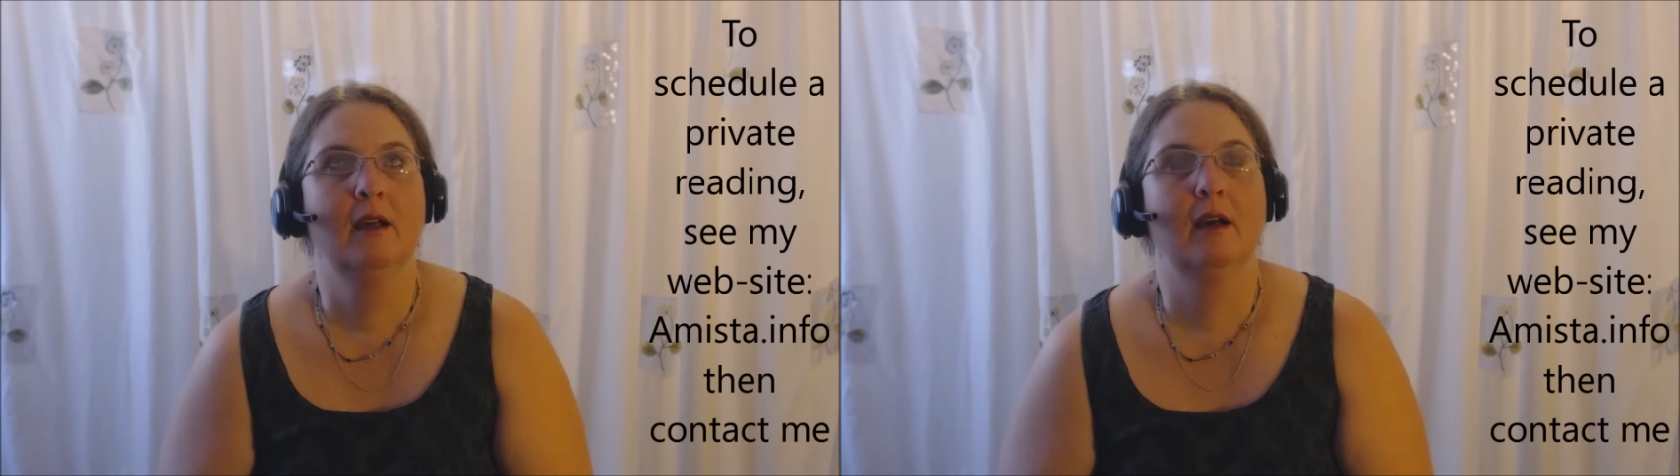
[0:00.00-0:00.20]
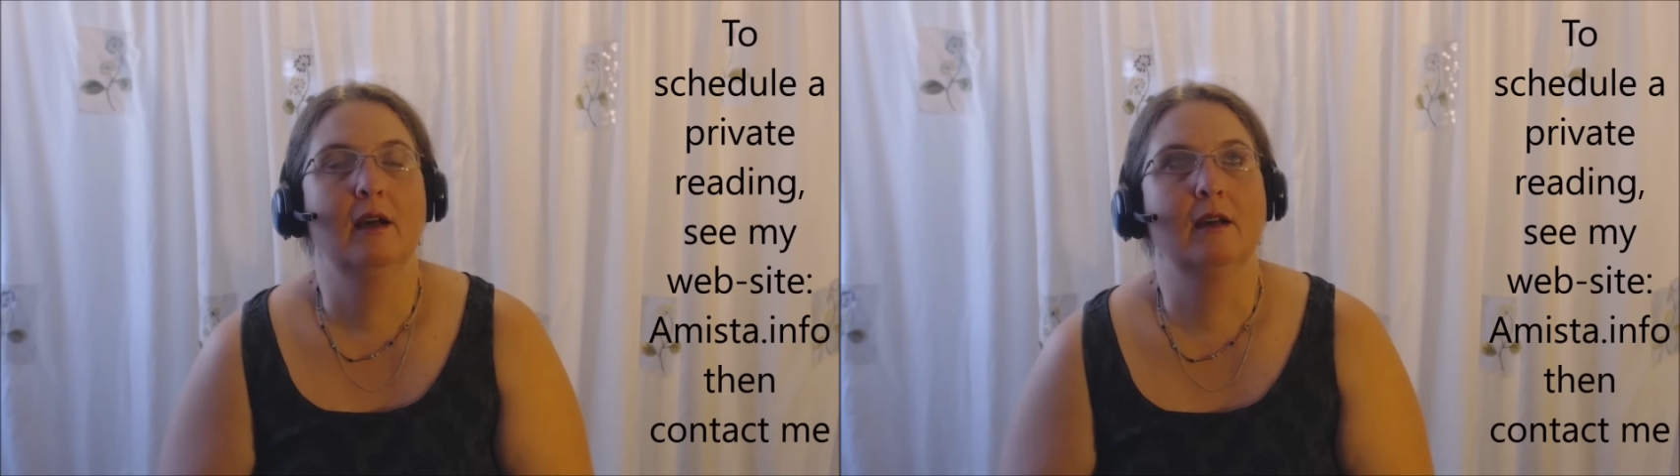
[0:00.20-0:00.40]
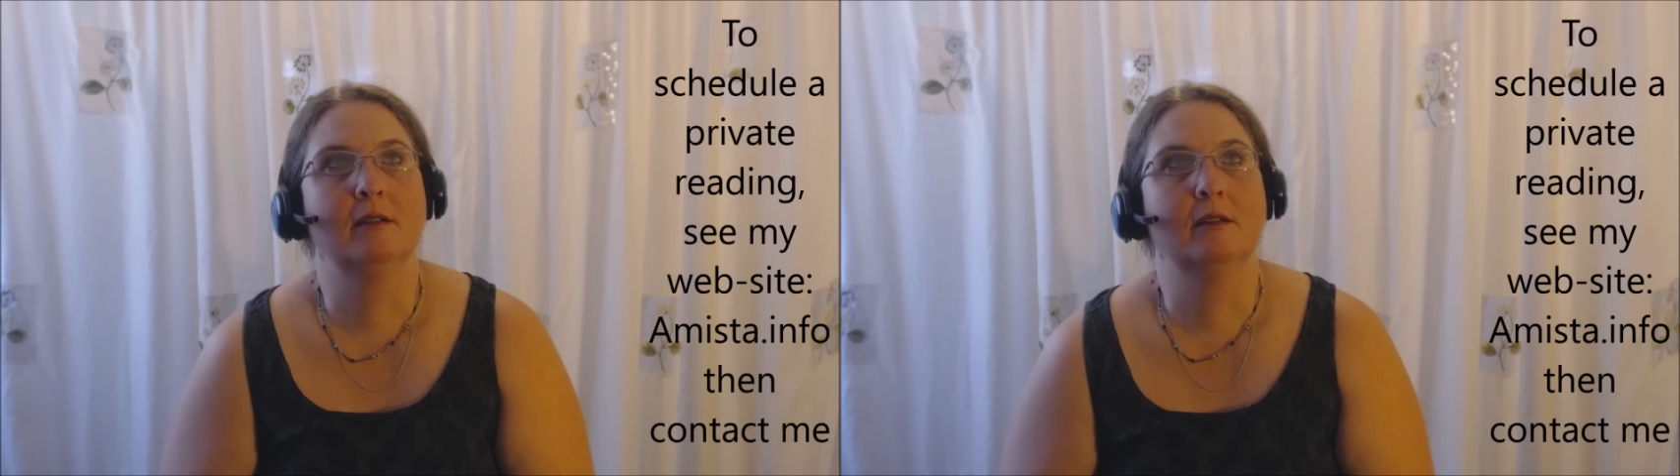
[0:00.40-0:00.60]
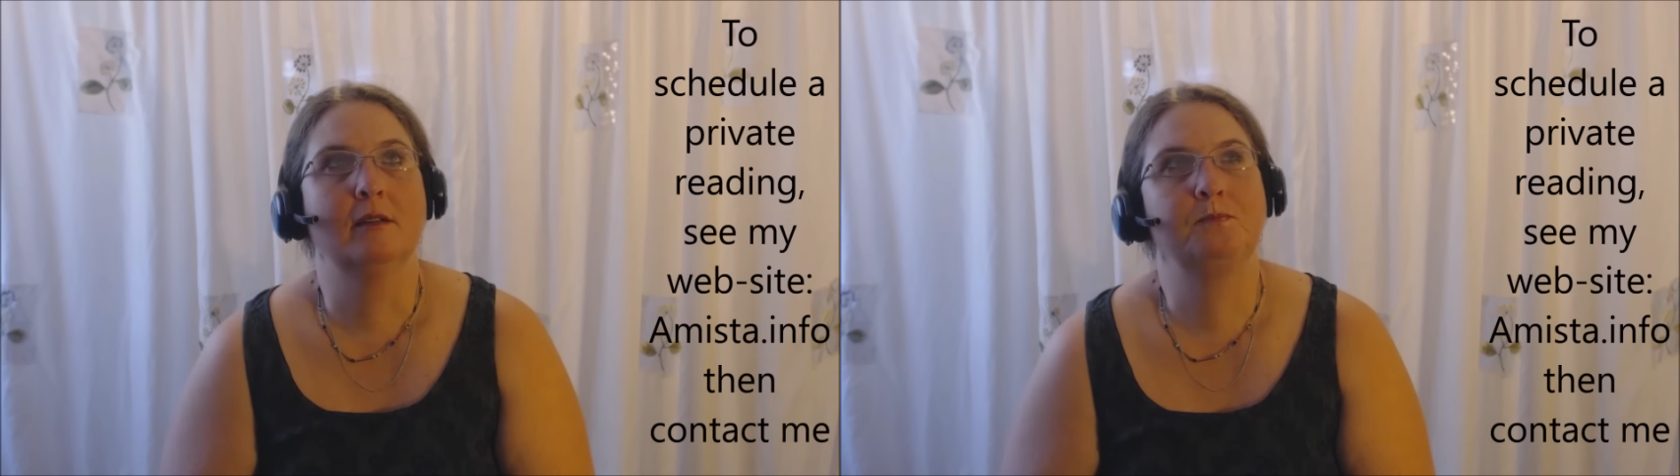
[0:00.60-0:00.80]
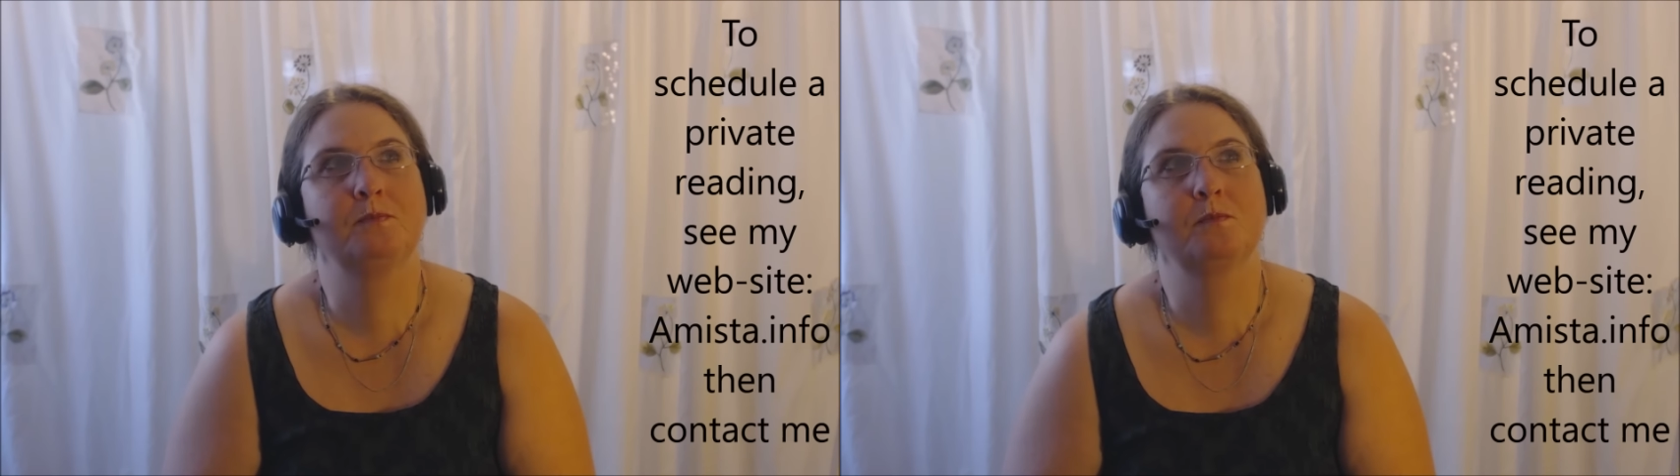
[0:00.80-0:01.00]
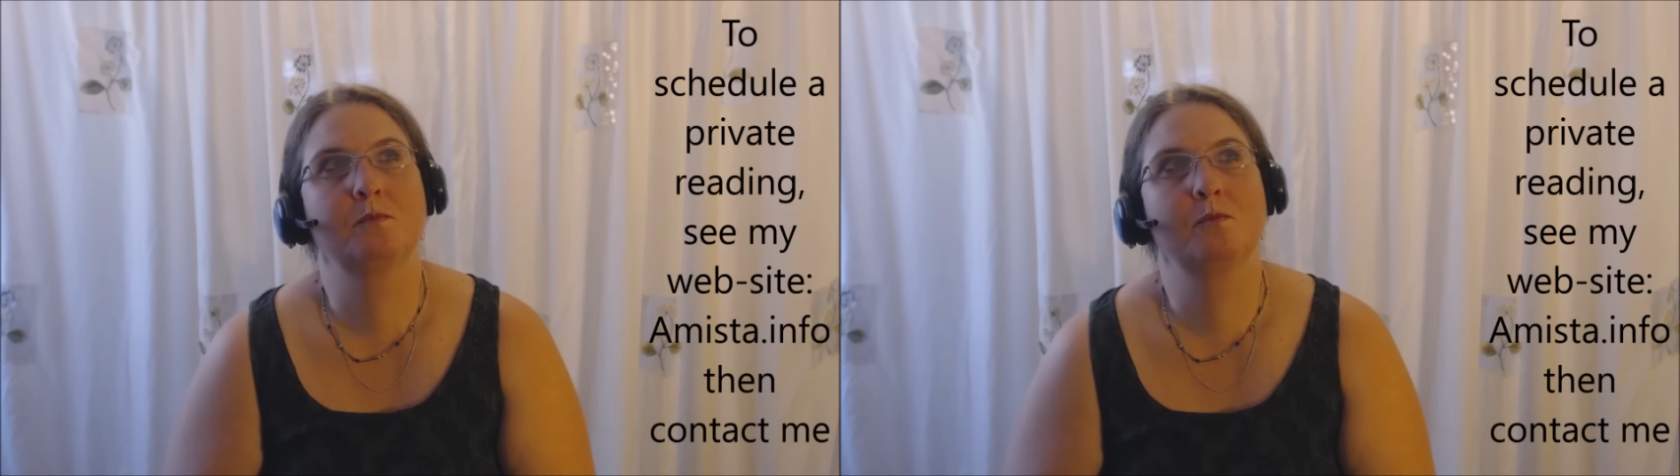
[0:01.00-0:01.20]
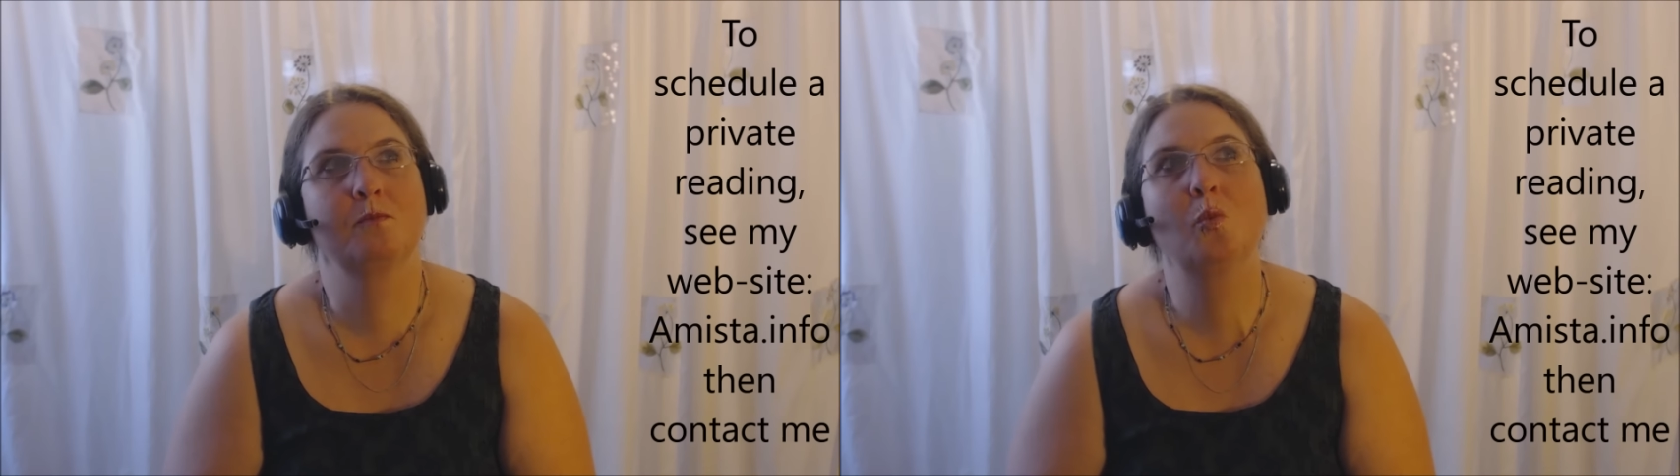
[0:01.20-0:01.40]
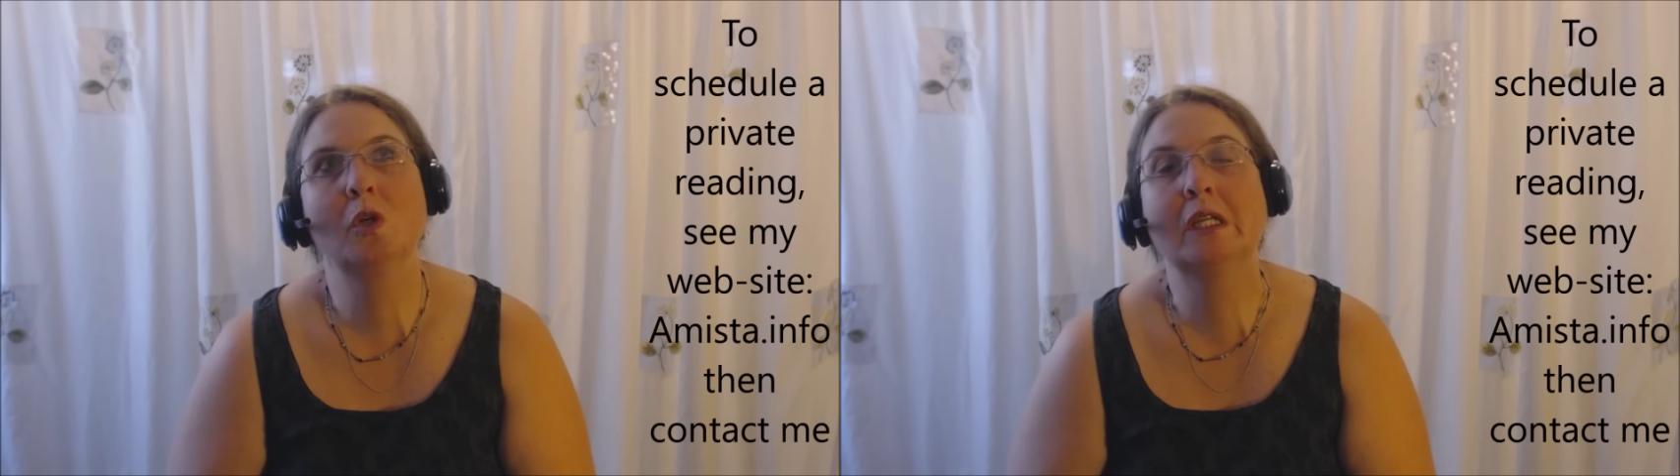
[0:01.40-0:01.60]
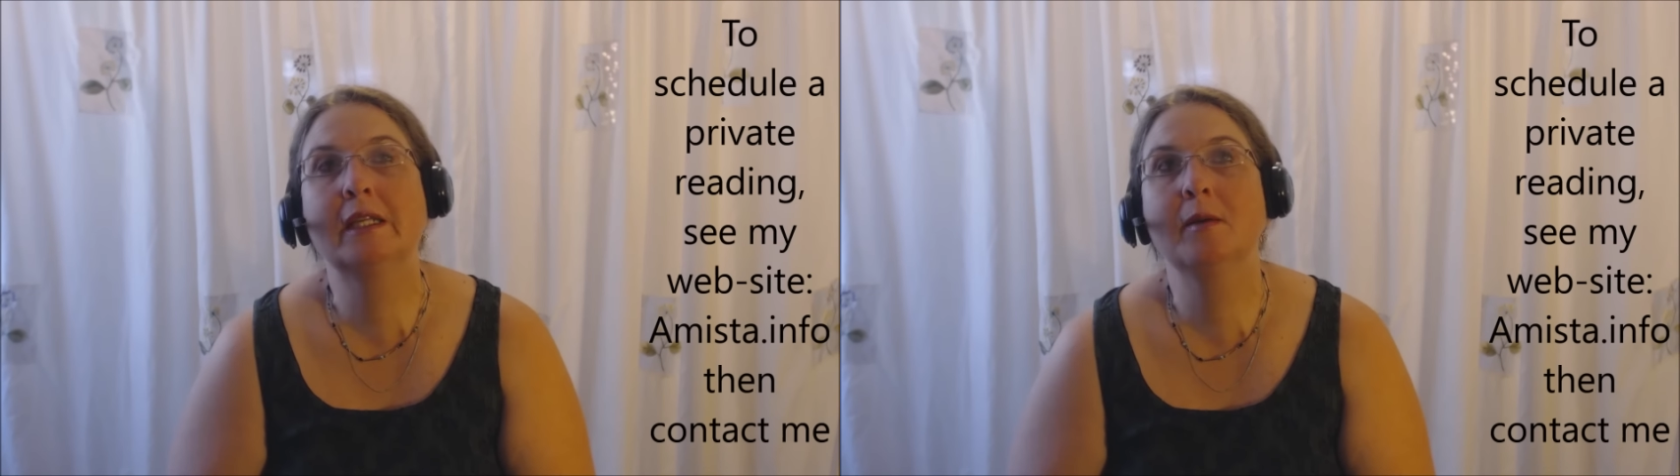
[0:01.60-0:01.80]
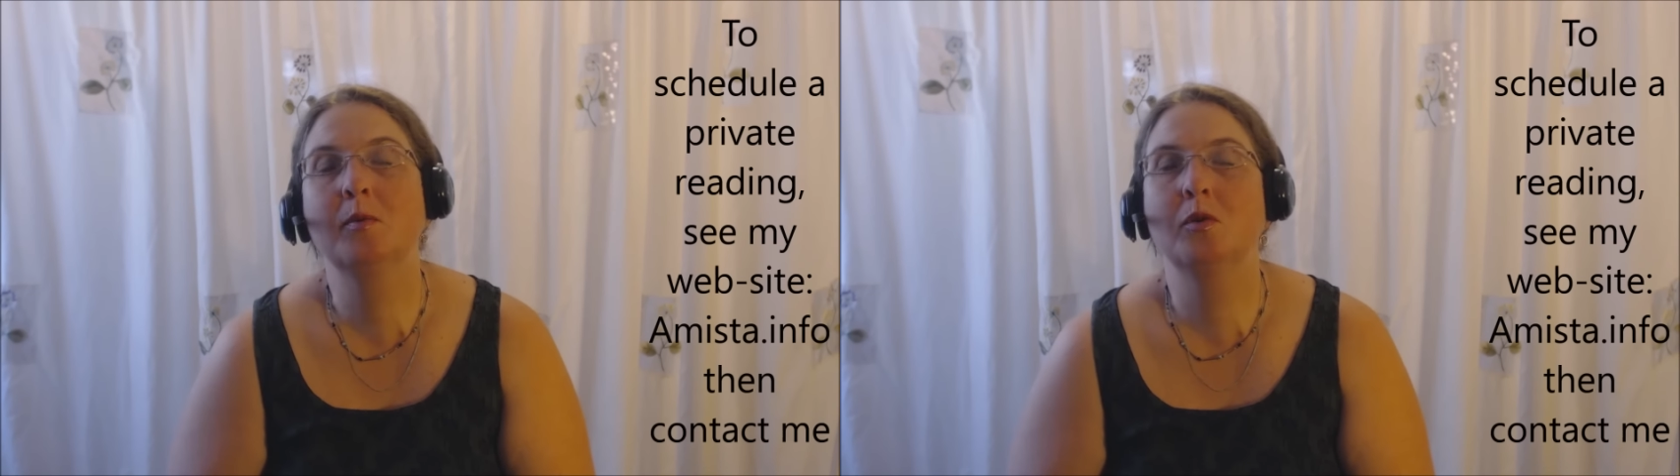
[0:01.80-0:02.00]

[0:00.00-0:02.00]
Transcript: um, really